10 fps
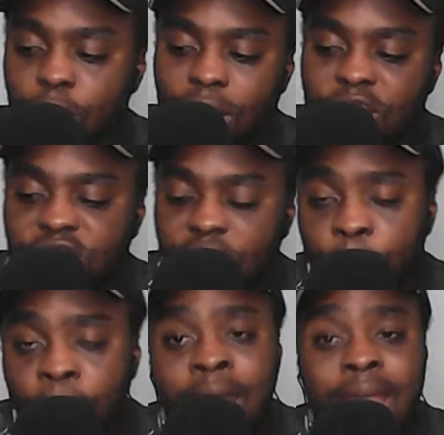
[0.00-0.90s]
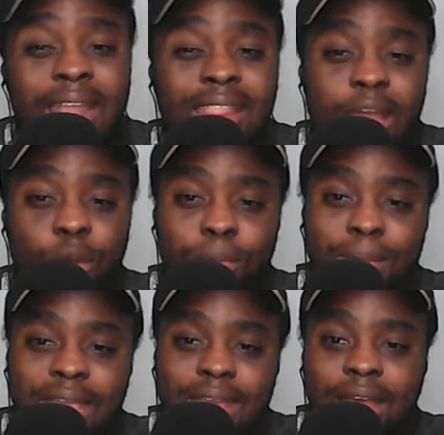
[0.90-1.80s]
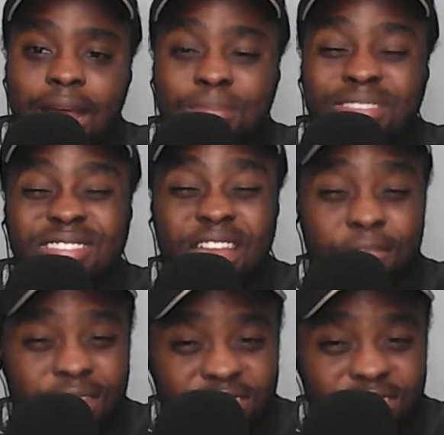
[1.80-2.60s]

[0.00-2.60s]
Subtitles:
really sharp. And then we made 7